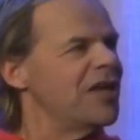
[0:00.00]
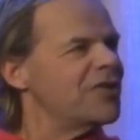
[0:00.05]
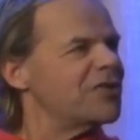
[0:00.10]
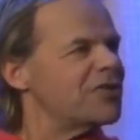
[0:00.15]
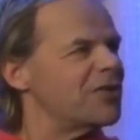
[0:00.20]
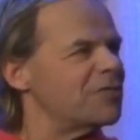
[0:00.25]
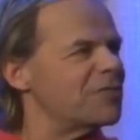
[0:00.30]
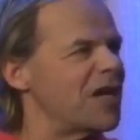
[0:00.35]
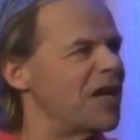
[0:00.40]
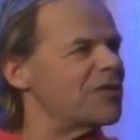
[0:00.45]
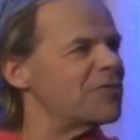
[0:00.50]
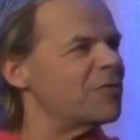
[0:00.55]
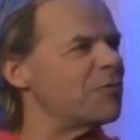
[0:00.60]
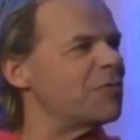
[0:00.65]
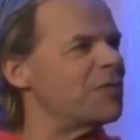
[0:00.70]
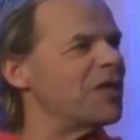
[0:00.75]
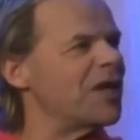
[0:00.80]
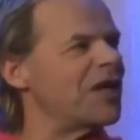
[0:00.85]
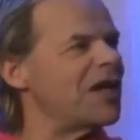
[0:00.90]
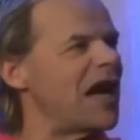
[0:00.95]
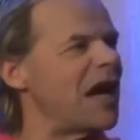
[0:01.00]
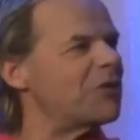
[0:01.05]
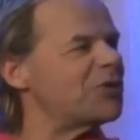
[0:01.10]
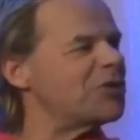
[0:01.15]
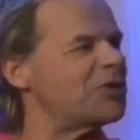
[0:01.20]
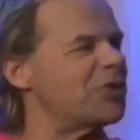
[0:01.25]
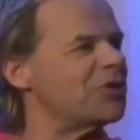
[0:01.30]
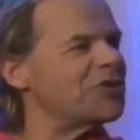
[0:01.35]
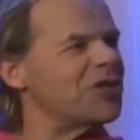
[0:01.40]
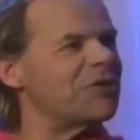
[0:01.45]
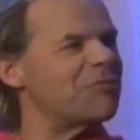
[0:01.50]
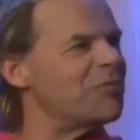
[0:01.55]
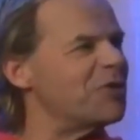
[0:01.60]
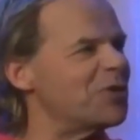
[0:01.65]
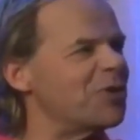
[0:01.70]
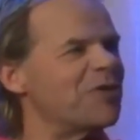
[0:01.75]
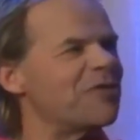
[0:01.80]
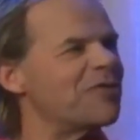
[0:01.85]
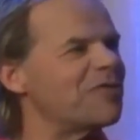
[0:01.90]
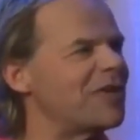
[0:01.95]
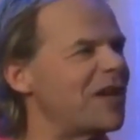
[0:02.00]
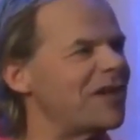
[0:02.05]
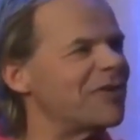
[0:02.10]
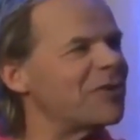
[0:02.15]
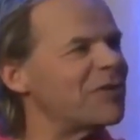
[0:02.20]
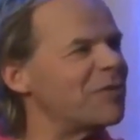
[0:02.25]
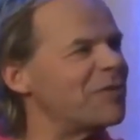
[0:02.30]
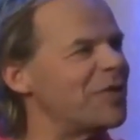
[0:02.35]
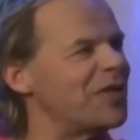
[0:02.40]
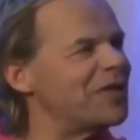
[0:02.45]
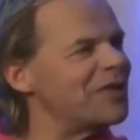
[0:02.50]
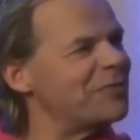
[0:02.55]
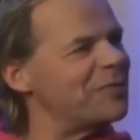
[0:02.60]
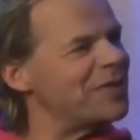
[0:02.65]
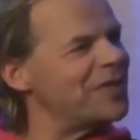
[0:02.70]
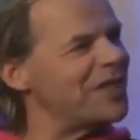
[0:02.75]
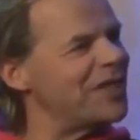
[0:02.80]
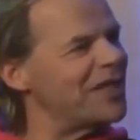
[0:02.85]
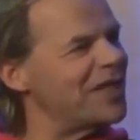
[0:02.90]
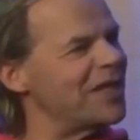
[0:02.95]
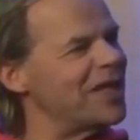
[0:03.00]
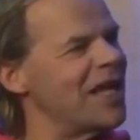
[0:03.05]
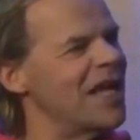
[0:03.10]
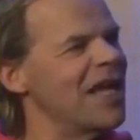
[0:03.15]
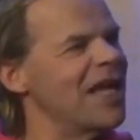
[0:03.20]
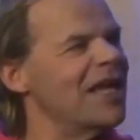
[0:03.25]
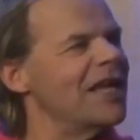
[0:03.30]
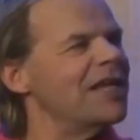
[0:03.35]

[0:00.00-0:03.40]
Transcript: Sometimes when we'd be on house shows, we'd goof around a little bit at the beginning.